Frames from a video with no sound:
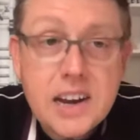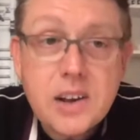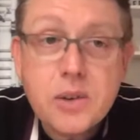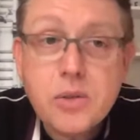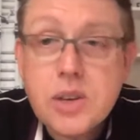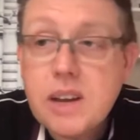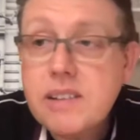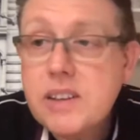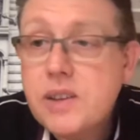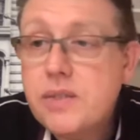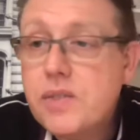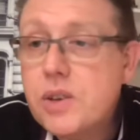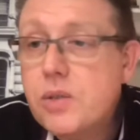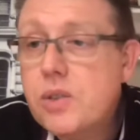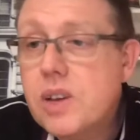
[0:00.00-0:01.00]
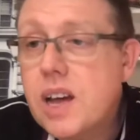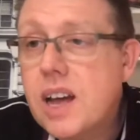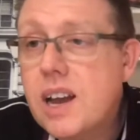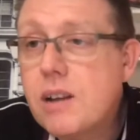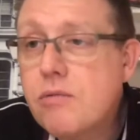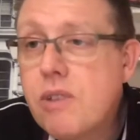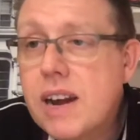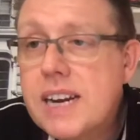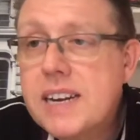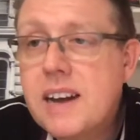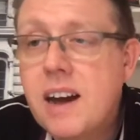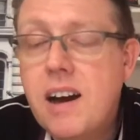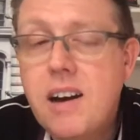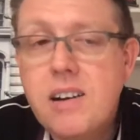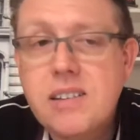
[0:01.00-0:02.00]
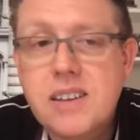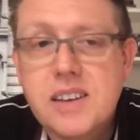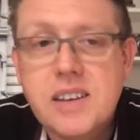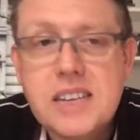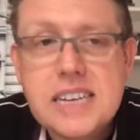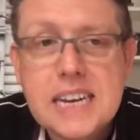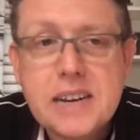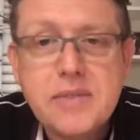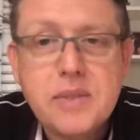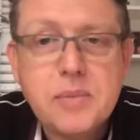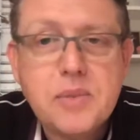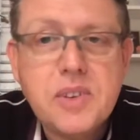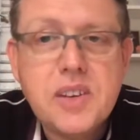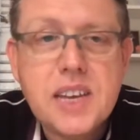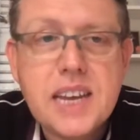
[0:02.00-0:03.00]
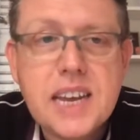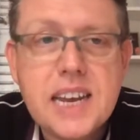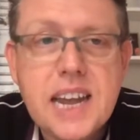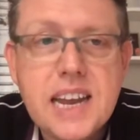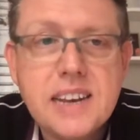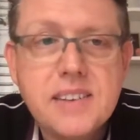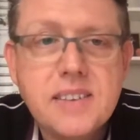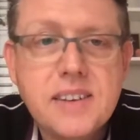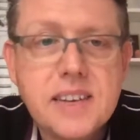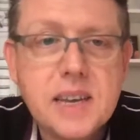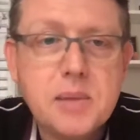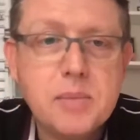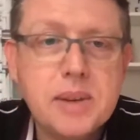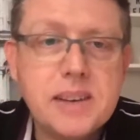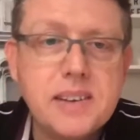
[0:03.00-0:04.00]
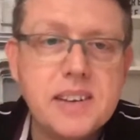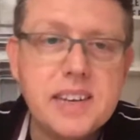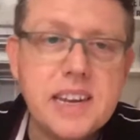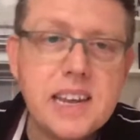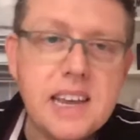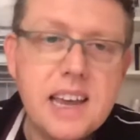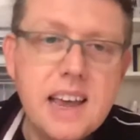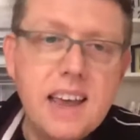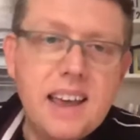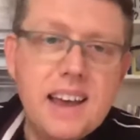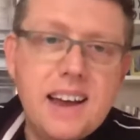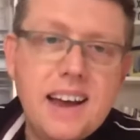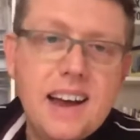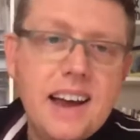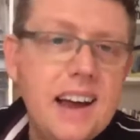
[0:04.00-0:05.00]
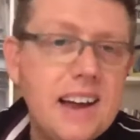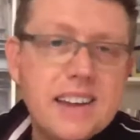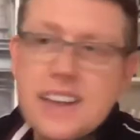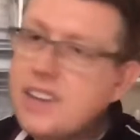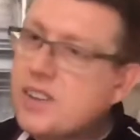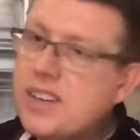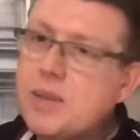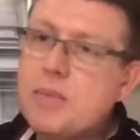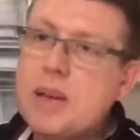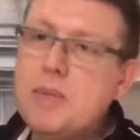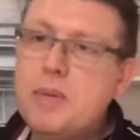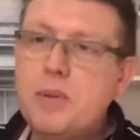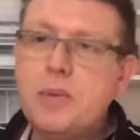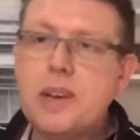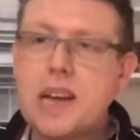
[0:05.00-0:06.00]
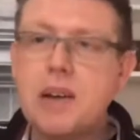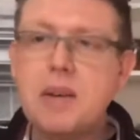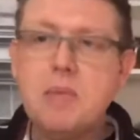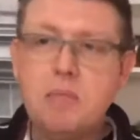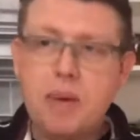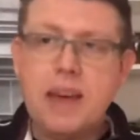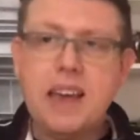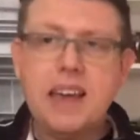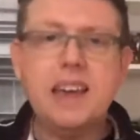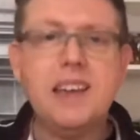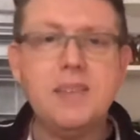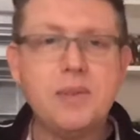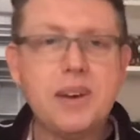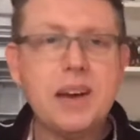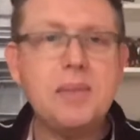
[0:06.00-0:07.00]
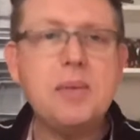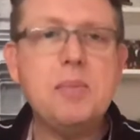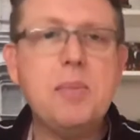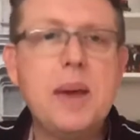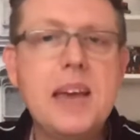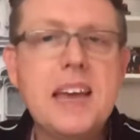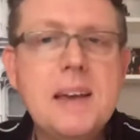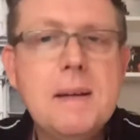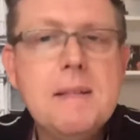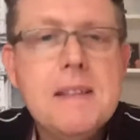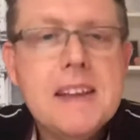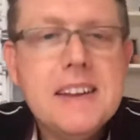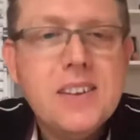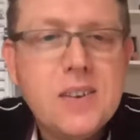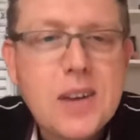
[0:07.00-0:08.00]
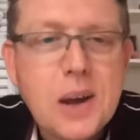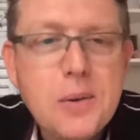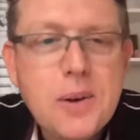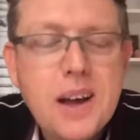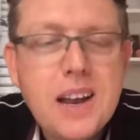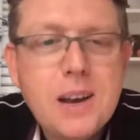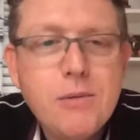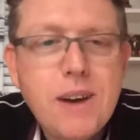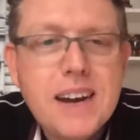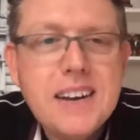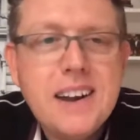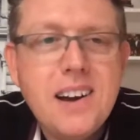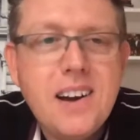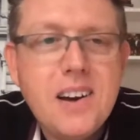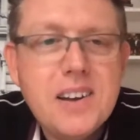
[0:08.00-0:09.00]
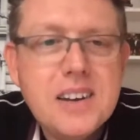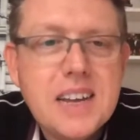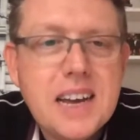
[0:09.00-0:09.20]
also interviewed Lorraine Hahn yesterday from CNN and CNBC. That's it, people. We're going big. We're going big. So Lorraine Hahn